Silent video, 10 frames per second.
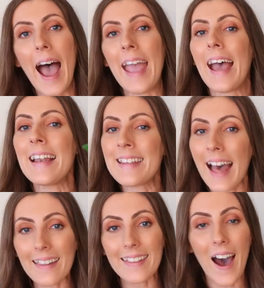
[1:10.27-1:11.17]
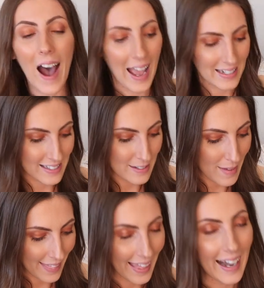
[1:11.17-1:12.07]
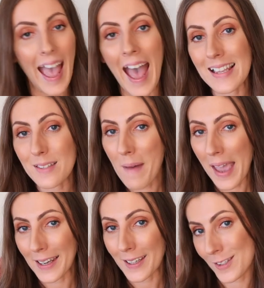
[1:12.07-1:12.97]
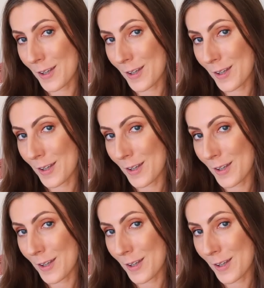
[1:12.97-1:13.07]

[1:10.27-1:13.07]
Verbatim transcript: another item that has made it